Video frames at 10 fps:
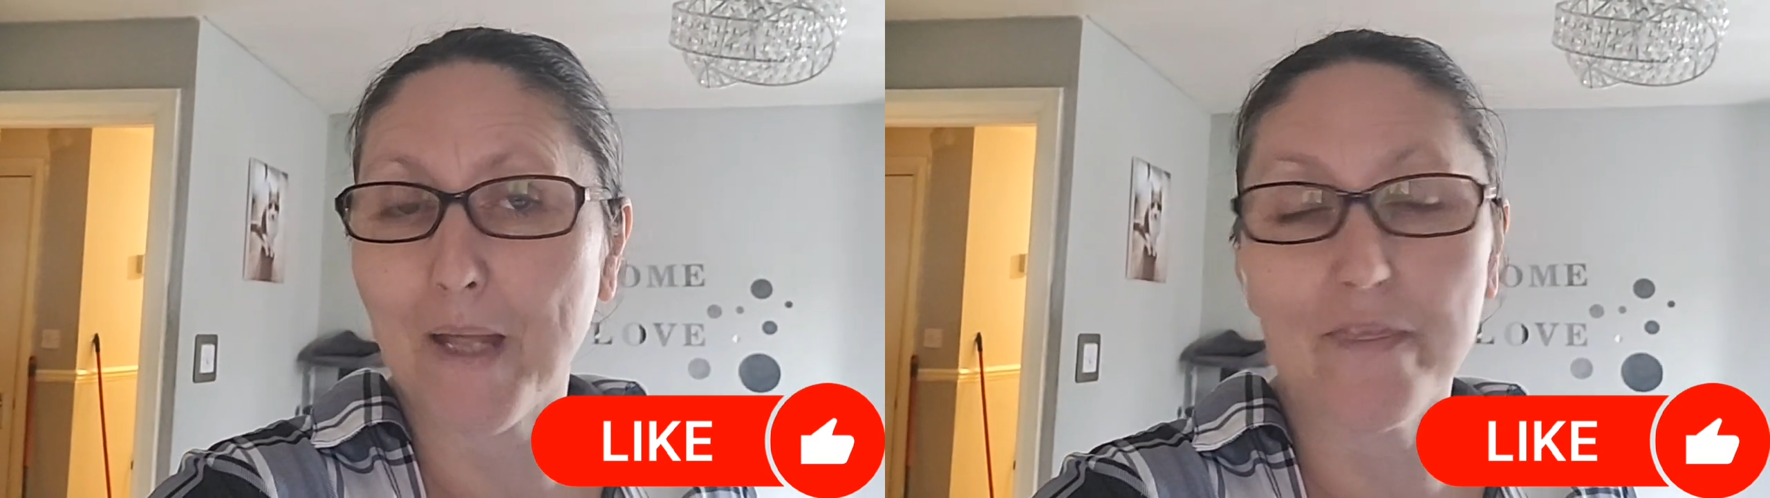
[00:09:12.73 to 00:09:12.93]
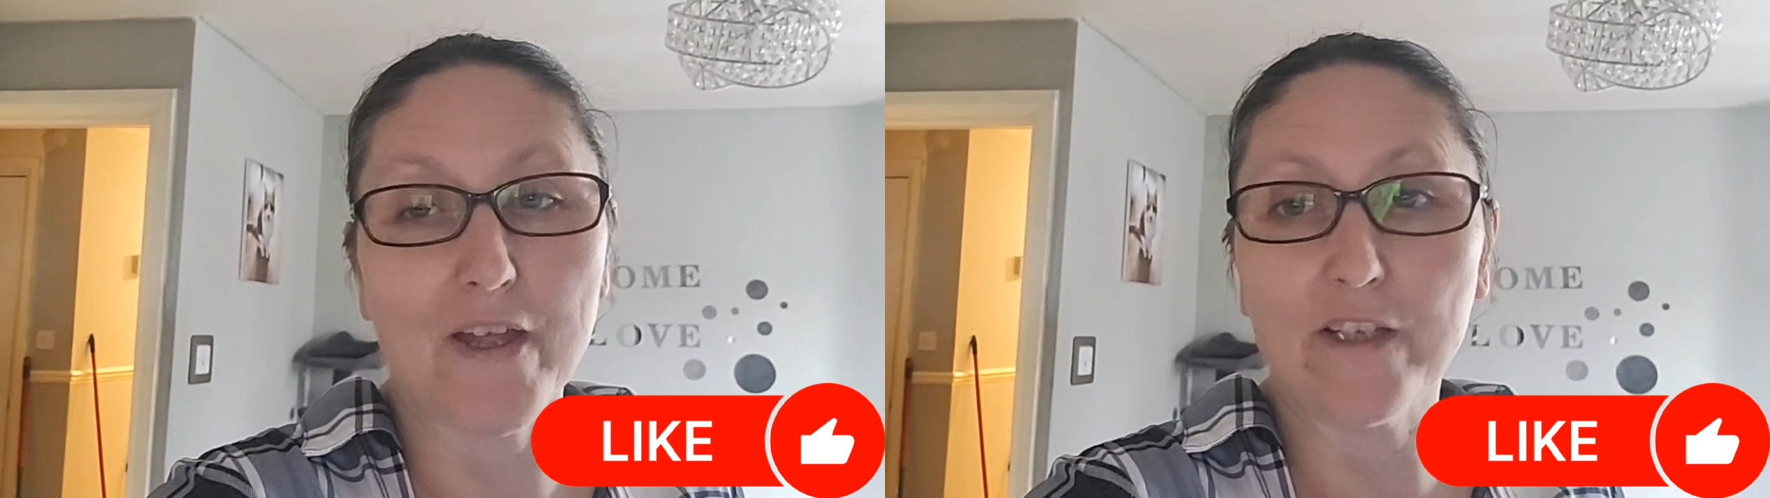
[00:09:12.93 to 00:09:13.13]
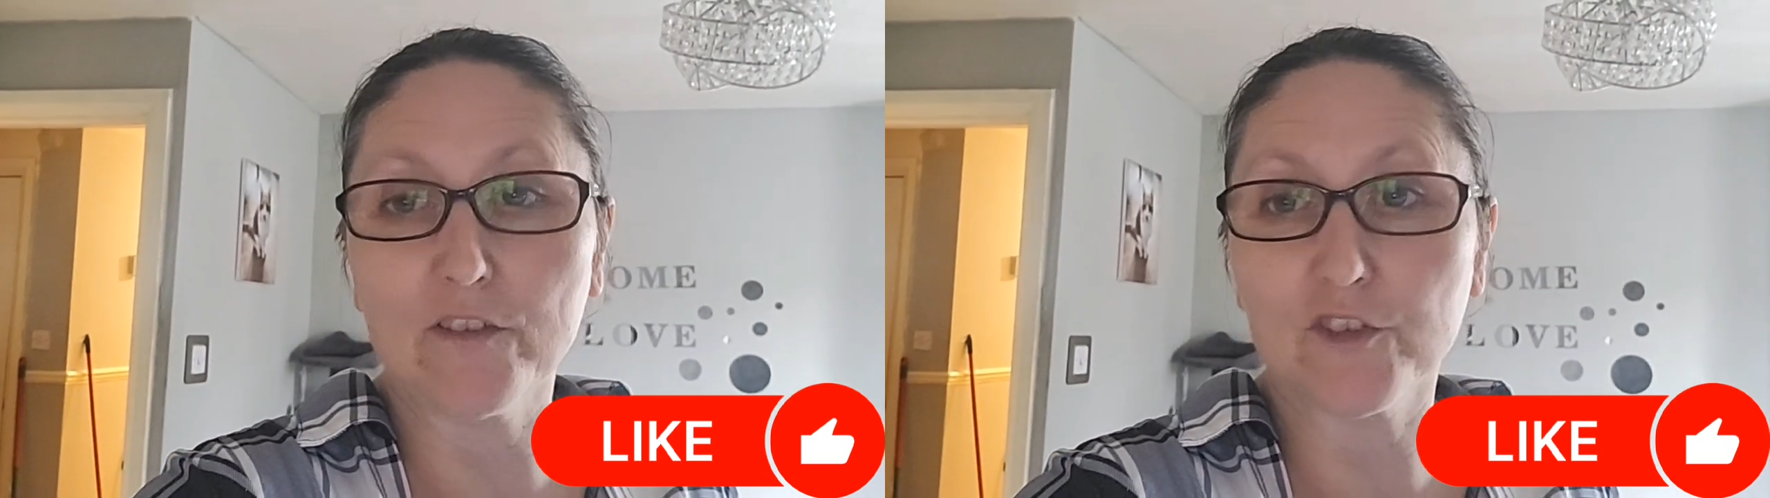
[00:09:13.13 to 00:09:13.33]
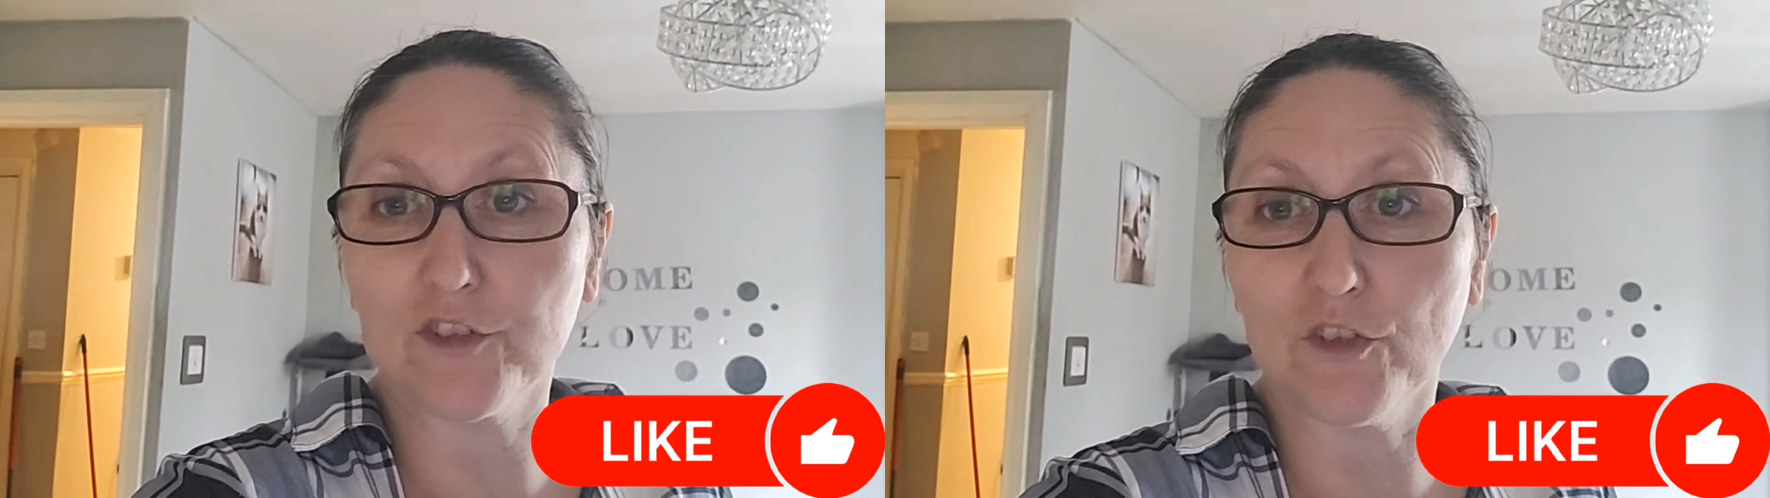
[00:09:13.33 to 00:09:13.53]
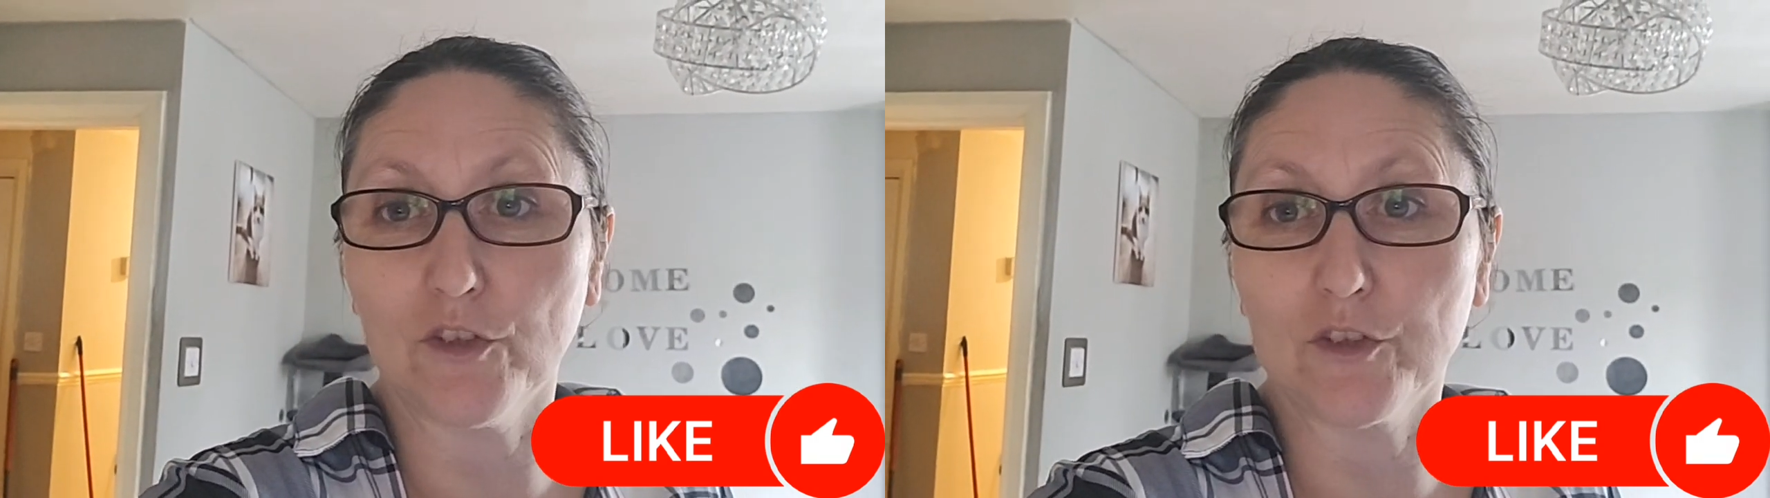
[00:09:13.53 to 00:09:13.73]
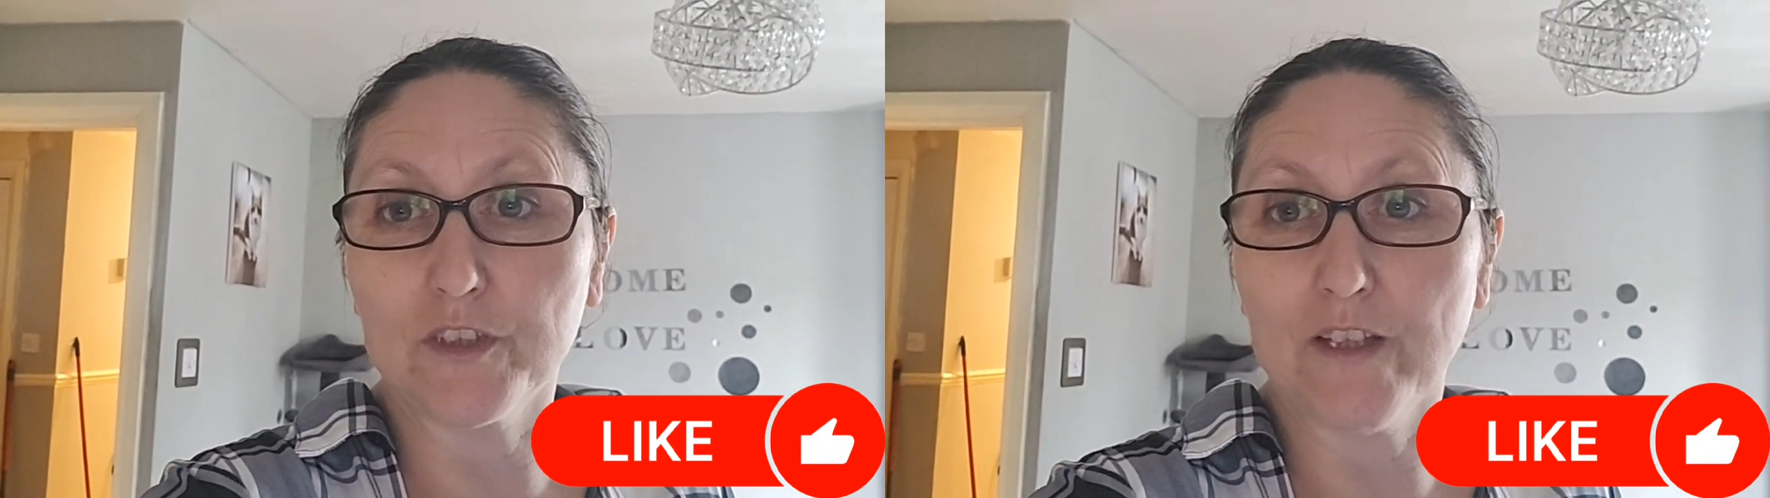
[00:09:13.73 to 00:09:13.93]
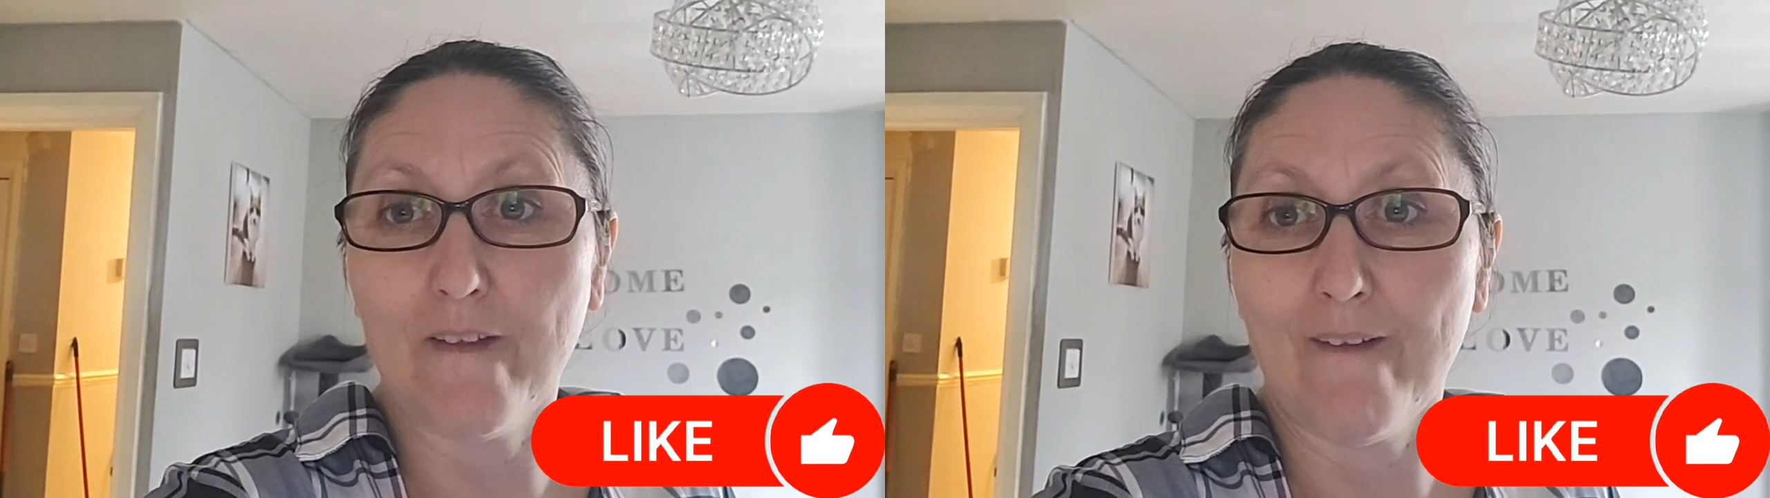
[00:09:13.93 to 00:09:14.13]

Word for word: and they understood,